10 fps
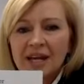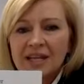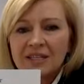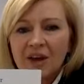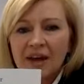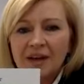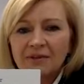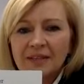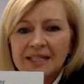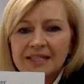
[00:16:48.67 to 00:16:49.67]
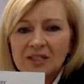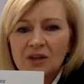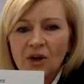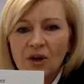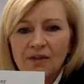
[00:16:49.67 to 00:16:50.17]
is I have
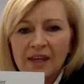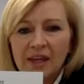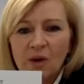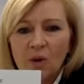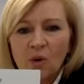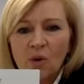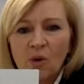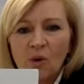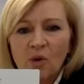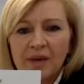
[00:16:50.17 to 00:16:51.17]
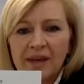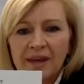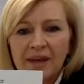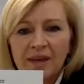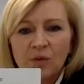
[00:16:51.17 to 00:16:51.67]
listed over here all the
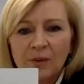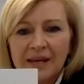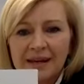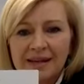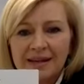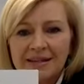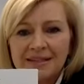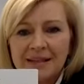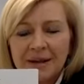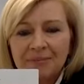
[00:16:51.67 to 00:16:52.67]
ingredients